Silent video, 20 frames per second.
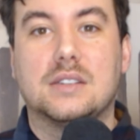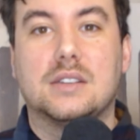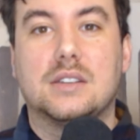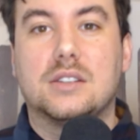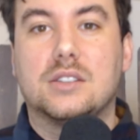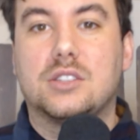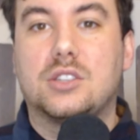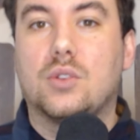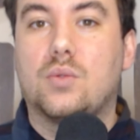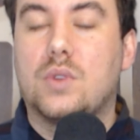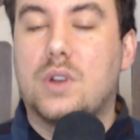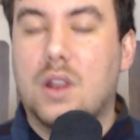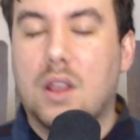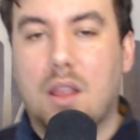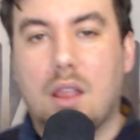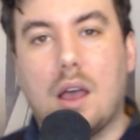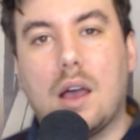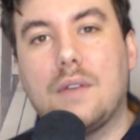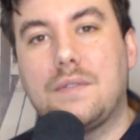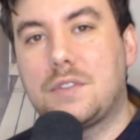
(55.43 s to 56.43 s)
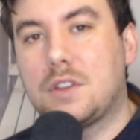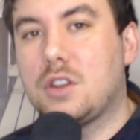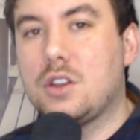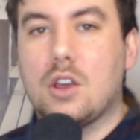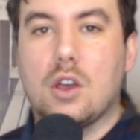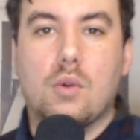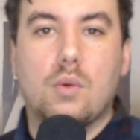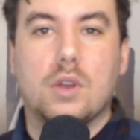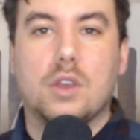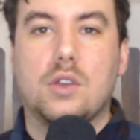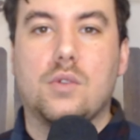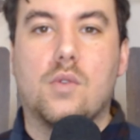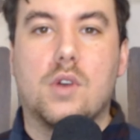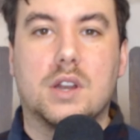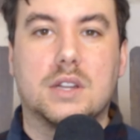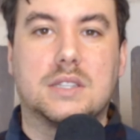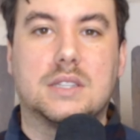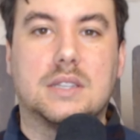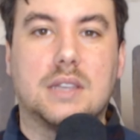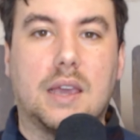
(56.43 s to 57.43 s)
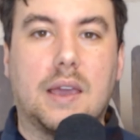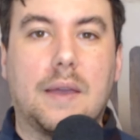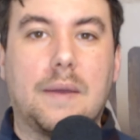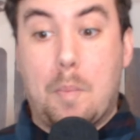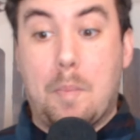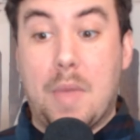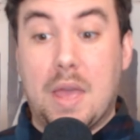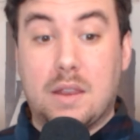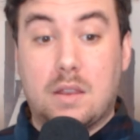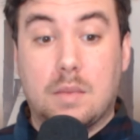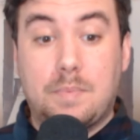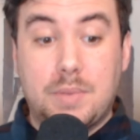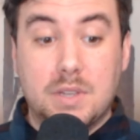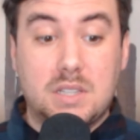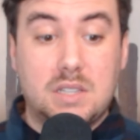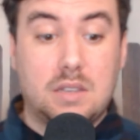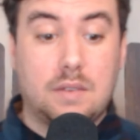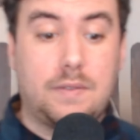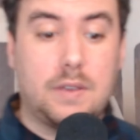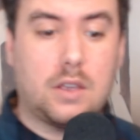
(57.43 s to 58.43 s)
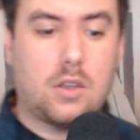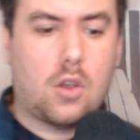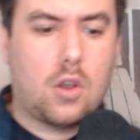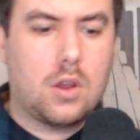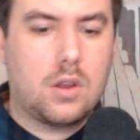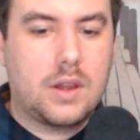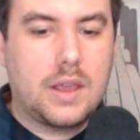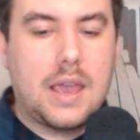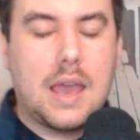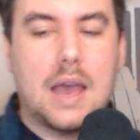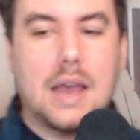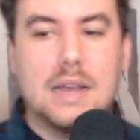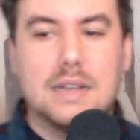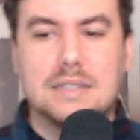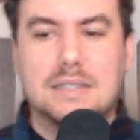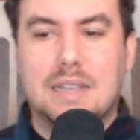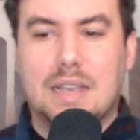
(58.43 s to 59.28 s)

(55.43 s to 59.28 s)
So would love to know what you want to see. MANTA Pacific already has a